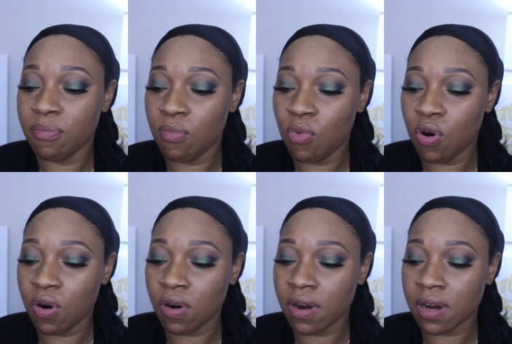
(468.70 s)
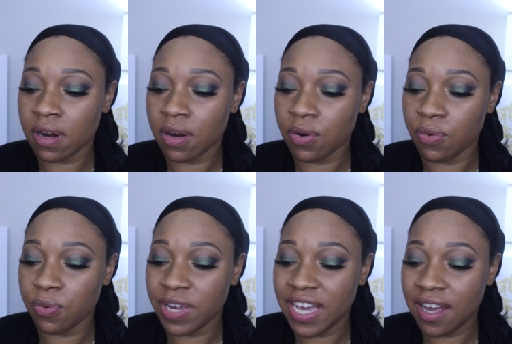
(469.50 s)

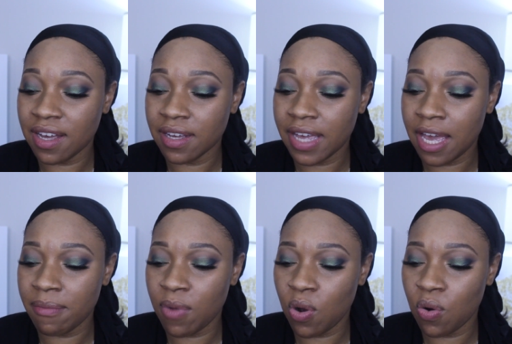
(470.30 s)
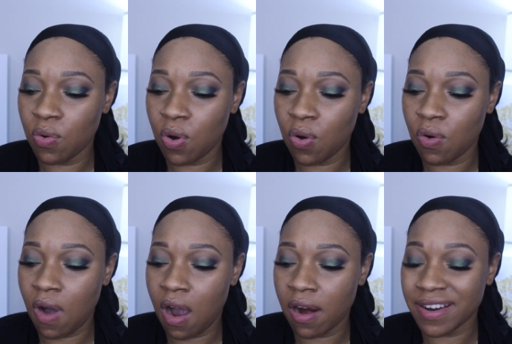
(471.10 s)
Moorea,
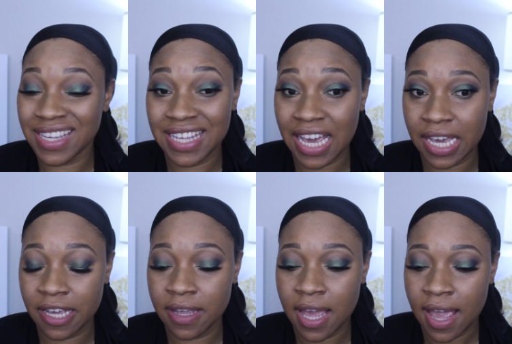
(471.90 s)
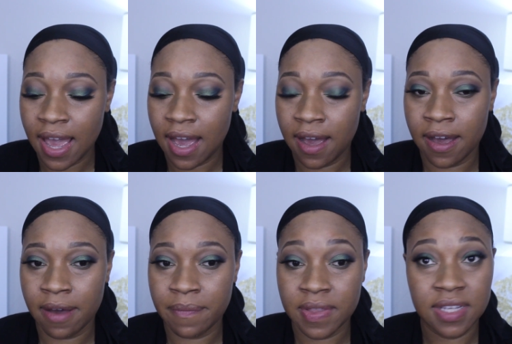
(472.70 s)
M-O-O-R-E-A.
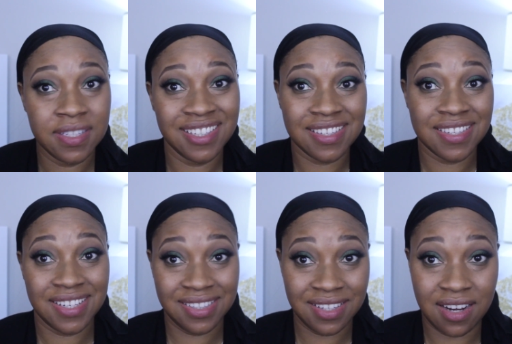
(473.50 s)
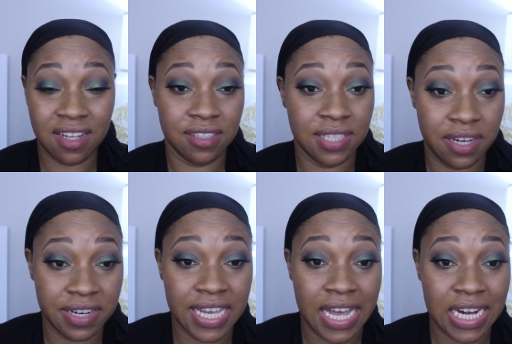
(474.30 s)
This is $60 here
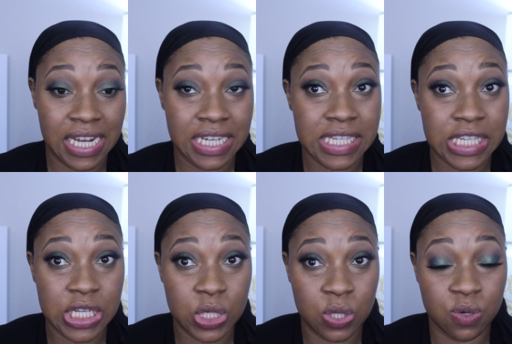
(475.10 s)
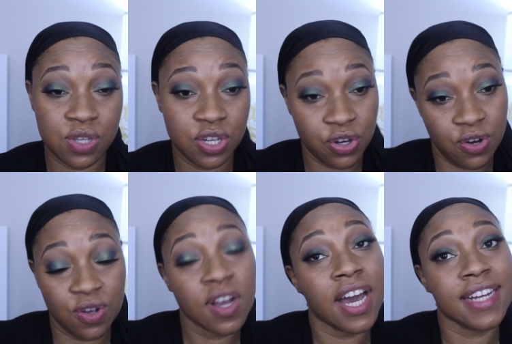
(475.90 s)
in Canada. So your
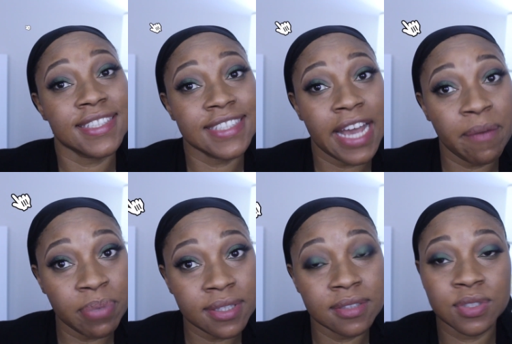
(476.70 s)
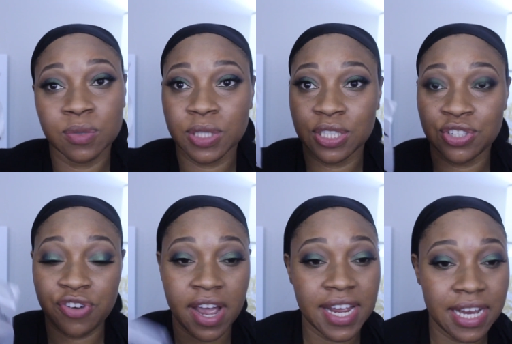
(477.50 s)
girl got a sample, so we're gonna
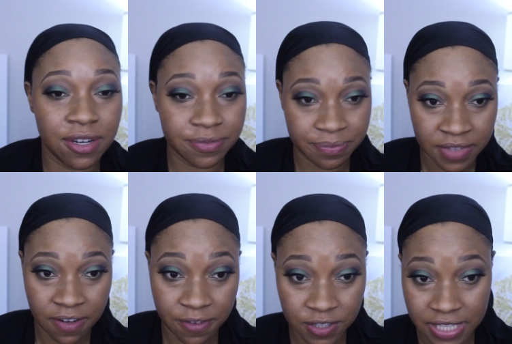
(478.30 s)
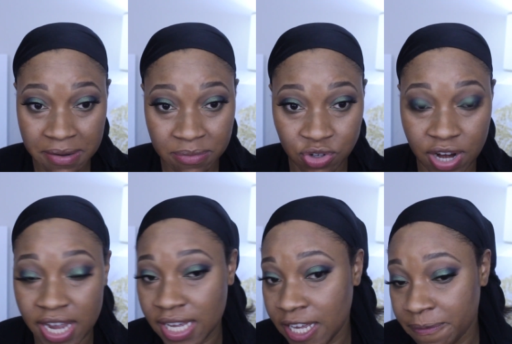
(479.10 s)
try it out. First time I'm
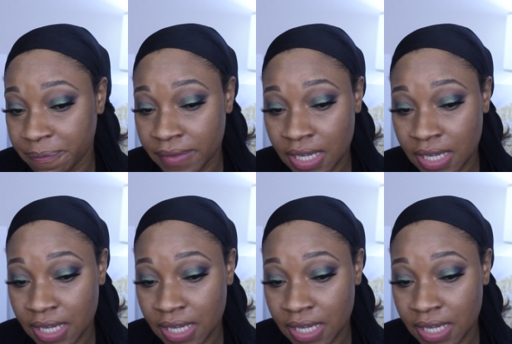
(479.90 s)
trying it,